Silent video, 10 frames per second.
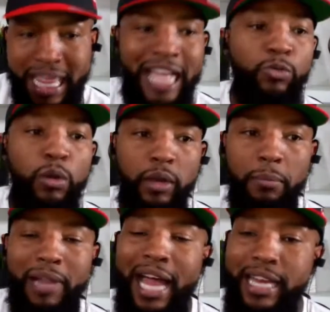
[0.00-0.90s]
That's when
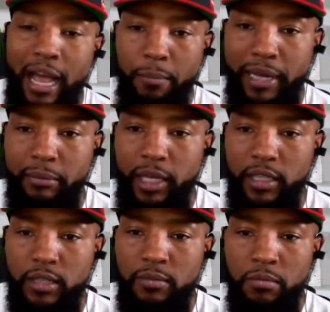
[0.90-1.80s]
we apply down
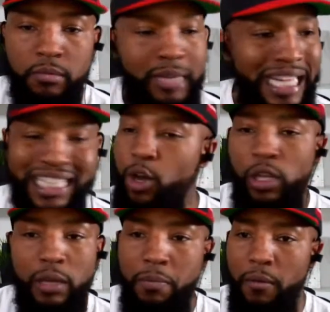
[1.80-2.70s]
payments. That's the
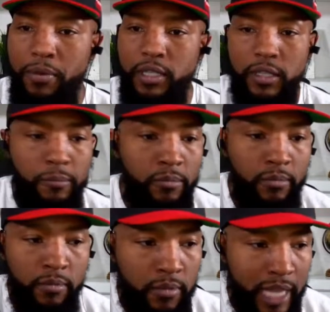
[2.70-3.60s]
only purpose.
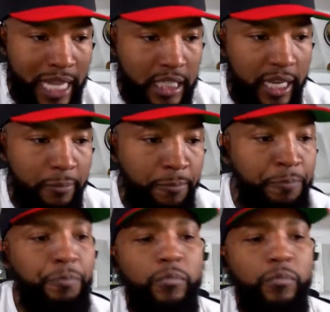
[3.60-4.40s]
That's it.